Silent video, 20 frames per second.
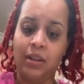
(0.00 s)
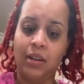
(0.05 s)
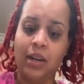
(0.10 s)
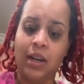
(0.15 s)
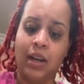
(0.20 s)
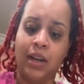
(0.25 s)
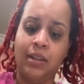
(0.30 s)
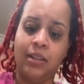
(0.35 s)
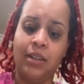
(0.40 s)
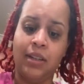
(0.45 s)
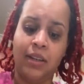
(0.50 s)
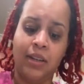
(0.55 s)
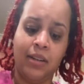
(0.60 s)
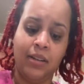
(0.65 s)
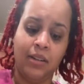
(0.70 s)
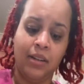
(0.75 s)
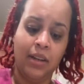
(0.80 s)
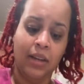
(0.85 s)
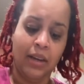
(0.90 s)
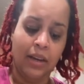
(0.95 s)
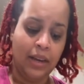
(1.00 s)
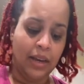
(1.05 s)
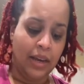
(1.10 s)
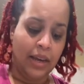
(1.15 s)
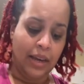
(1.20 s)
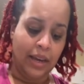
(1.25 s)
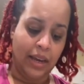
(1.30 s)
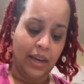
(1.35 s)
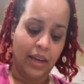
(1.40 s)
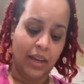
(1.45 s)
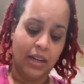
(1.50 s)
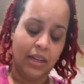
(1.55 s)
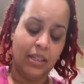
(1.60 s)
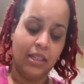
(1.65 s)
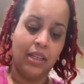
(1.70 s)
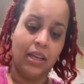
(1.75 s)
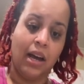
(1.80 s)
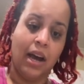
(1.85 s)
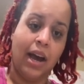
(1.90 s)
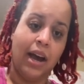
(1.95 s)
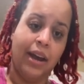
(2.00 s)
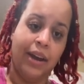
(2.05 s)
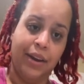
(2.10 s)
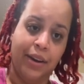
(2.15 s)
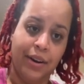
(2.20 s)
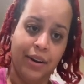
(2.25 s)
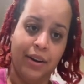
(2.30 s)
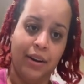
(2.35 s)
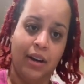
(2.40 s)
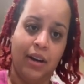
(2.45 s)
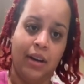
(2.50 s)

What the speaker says: content, and it's a higher